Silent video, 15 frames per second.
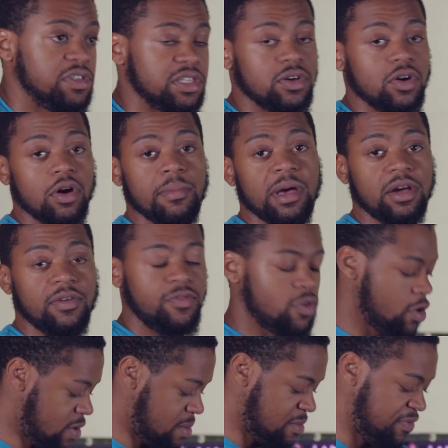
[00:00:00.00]
just going back and
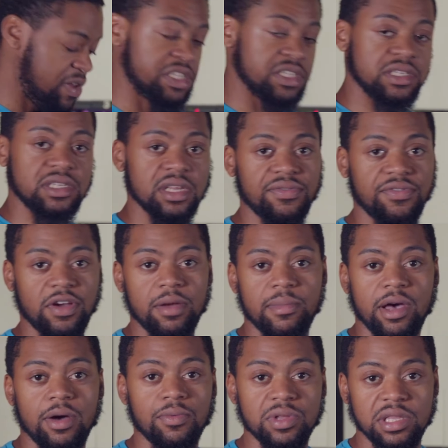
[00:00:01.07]
forth. I'm gonna finish the 10th frame
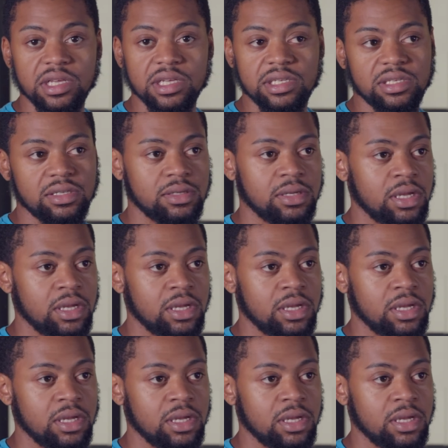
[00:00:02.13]
out with this.